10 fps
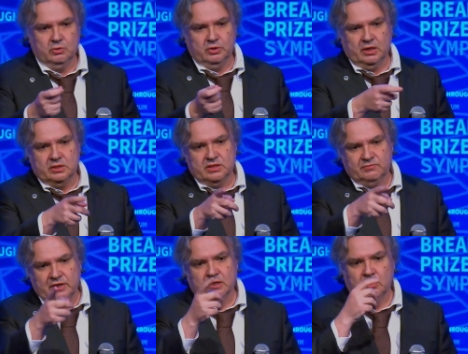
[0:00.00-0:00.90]
looking at these
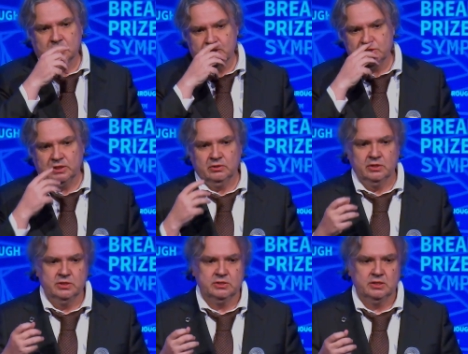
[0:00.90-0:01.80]
very long
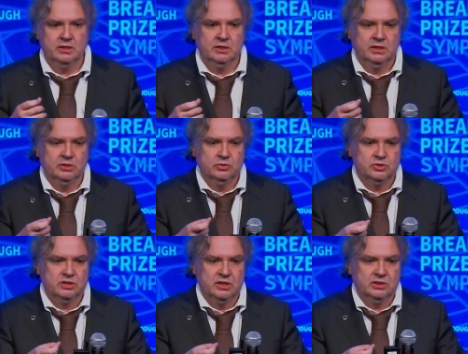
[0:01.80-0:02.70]
trajectories and then you
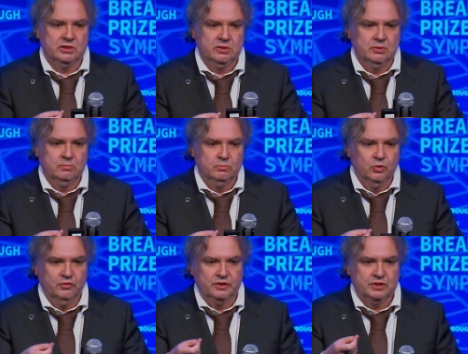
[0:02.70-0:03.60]
start
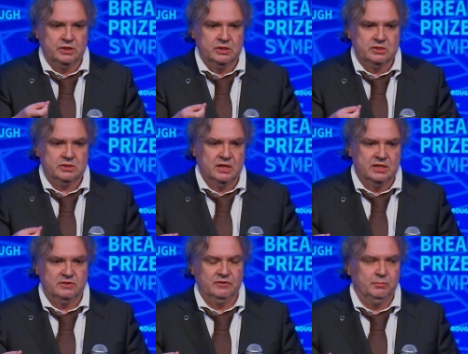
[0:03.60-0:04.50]
moving the
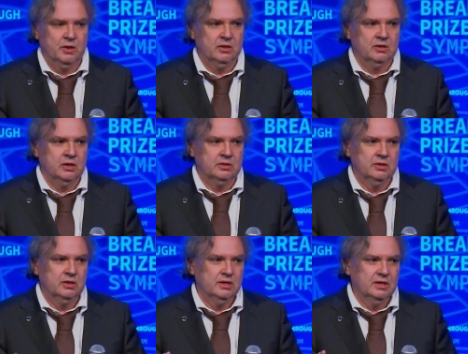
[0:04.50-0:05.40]
sides of the polygon,
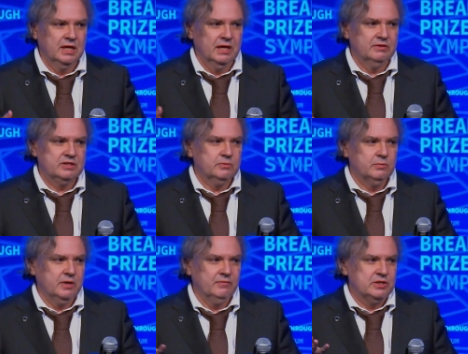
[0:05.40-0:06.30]
everything,
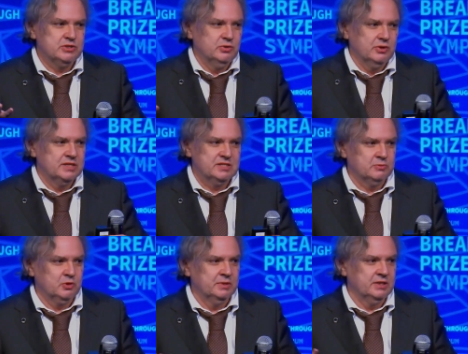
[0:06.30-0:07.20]
eventually you'll get some
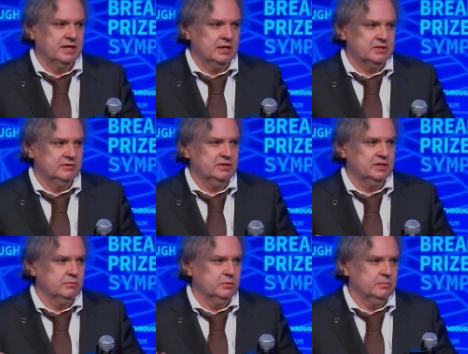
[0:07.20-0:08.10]
complete chaos.
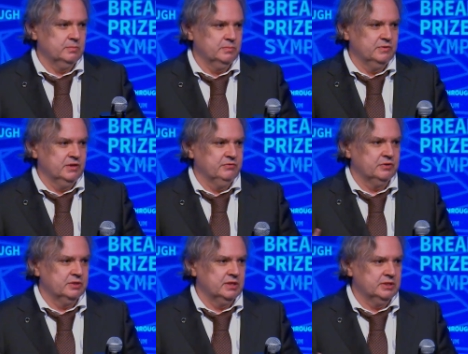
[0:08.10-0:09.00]
Everything will be
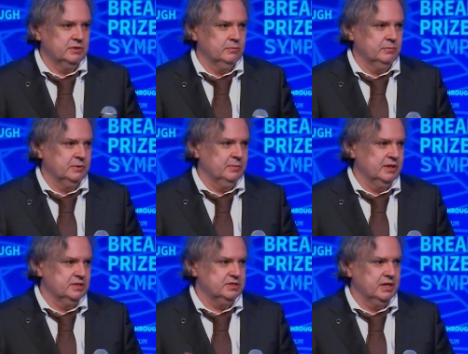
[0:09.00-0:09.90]
different. Nothing will
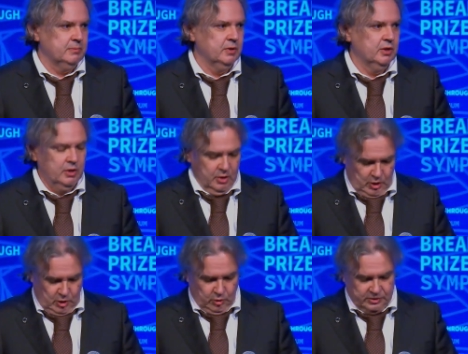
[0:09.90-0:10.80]
remain the same.
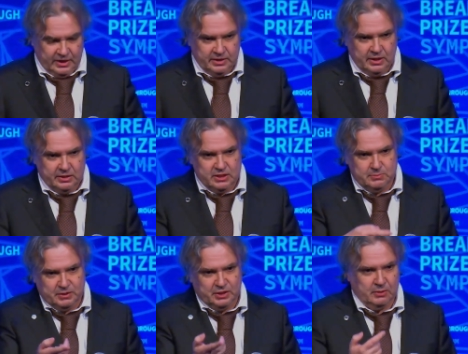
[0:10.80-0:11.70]
On the other hand, this
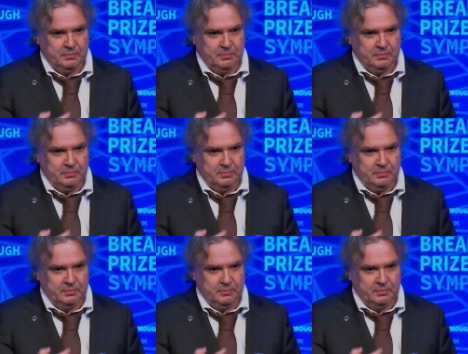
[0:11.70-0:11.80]
particular